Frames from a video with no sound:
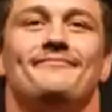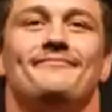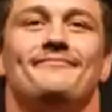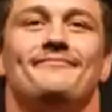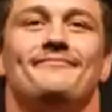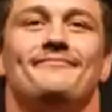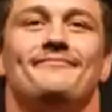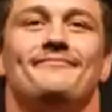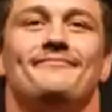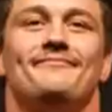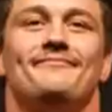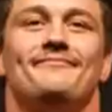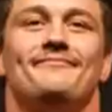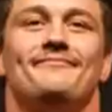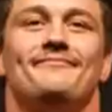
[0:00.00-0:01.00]

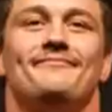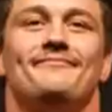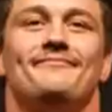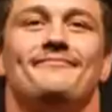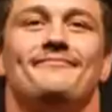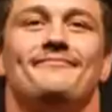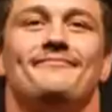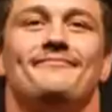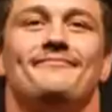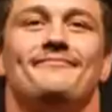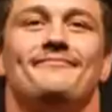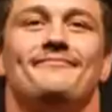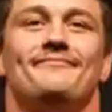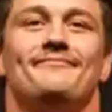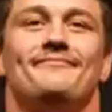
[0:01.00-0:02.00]

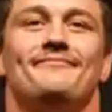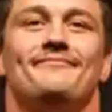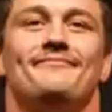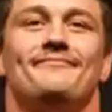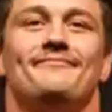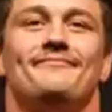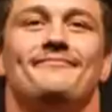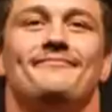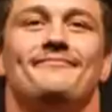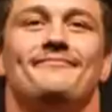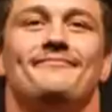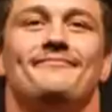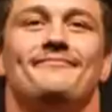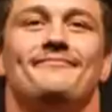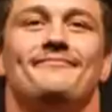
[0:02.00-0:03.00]

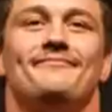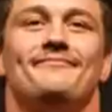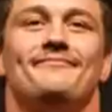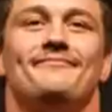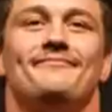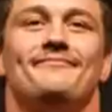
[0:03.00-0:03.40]
The face doesn't move, so there is nothing to read.